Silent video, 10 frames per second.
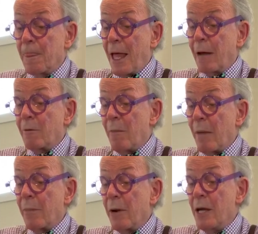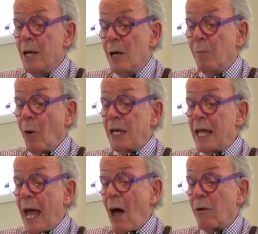I remember
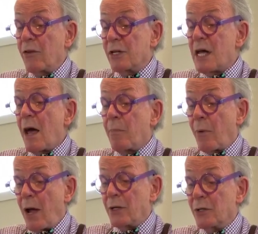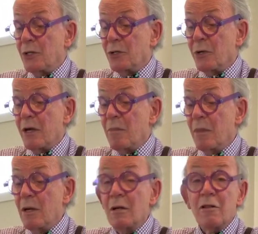pointing out the typewriter to him
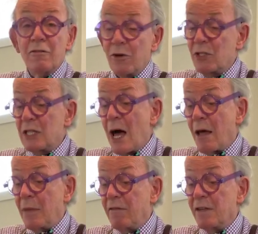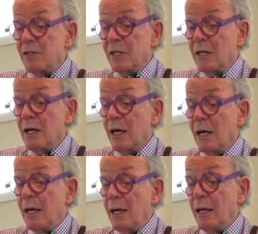the first time he visited,
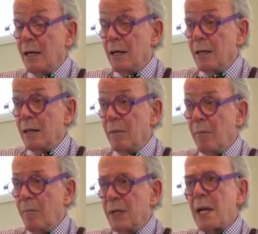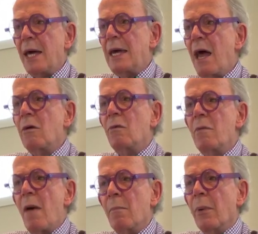but I can't
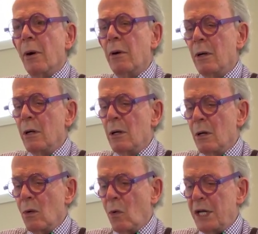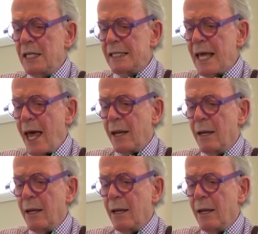remember what he said.